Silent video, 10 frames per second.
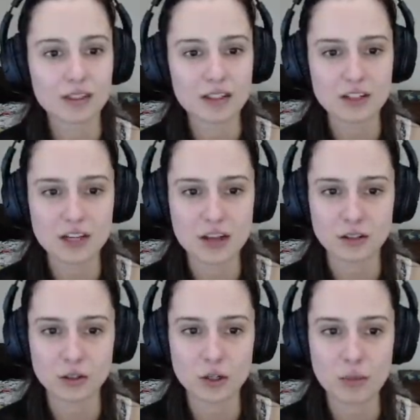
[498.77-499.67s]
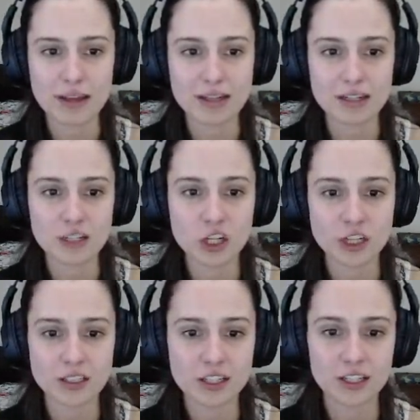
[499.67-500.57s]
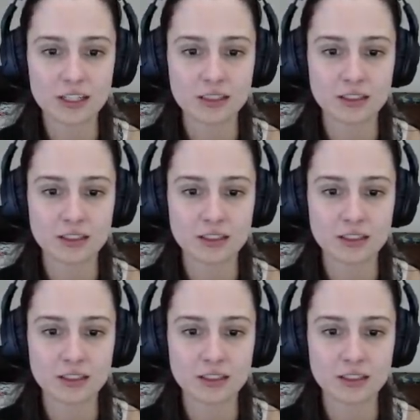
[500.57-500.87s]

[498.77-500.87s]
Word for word: There's another little abandoned shelter.